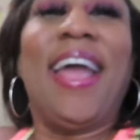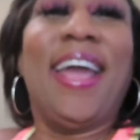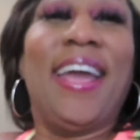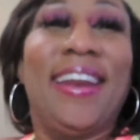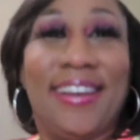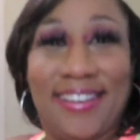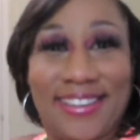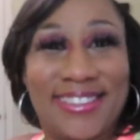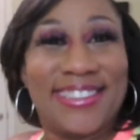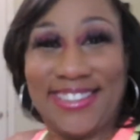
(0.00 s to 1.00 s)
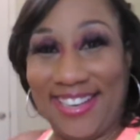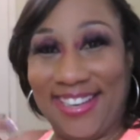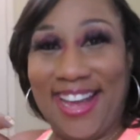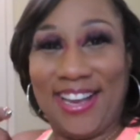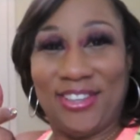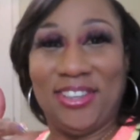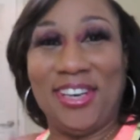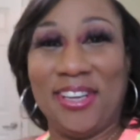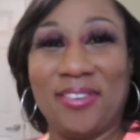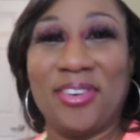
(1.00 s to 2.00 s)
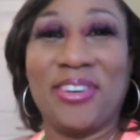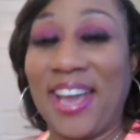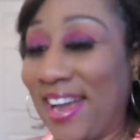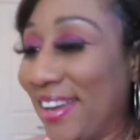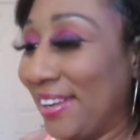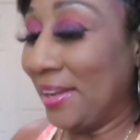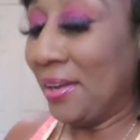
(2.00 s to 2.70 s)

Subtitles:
and get it how you live. Okay?